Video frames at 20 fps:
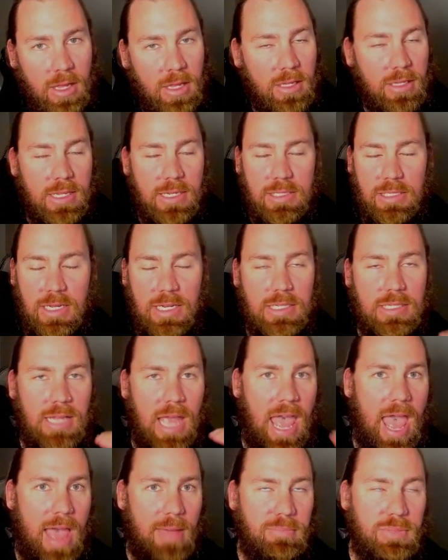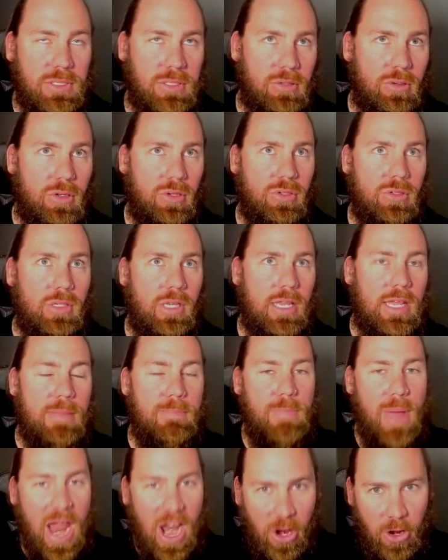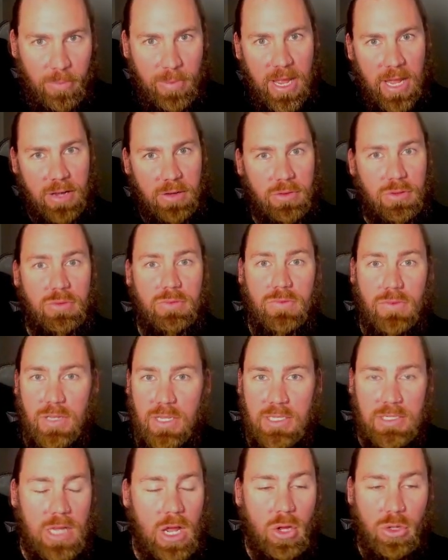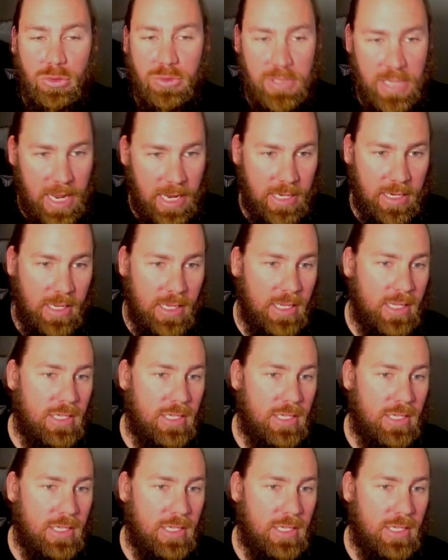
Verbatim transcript: This is absolutely paramount for this whole deck.